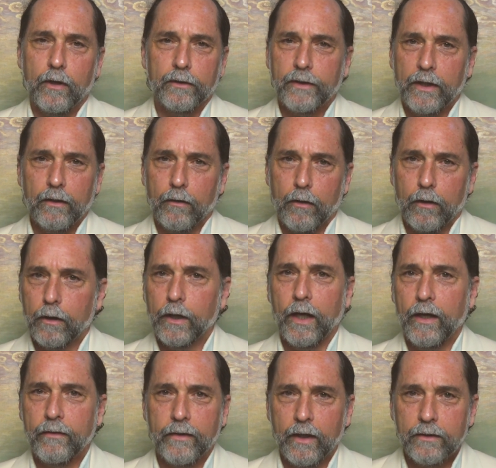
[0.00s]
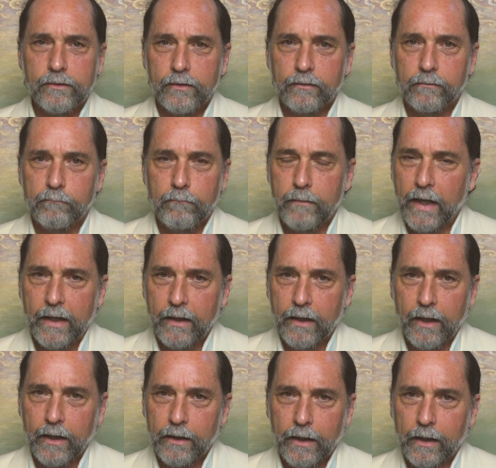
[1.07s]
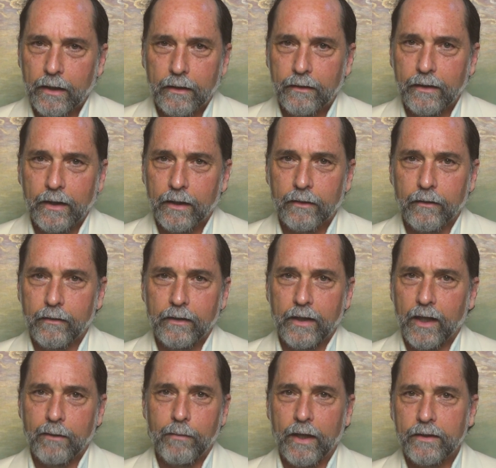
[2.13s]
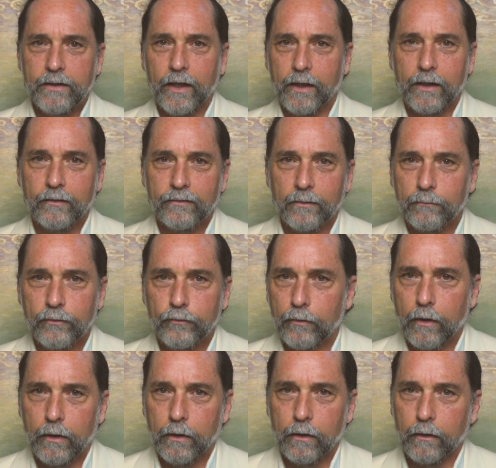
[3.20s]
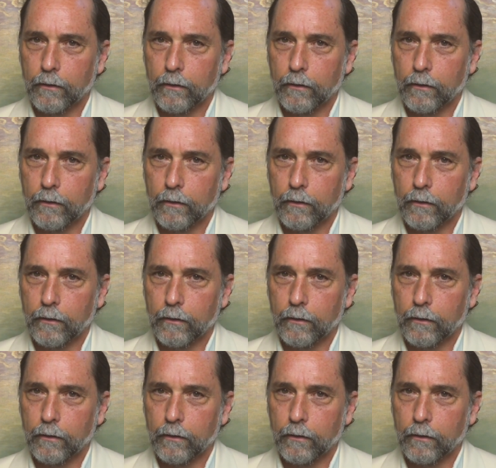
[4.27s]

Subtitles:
all day long and then just medicating it at the end of the day by taking some strong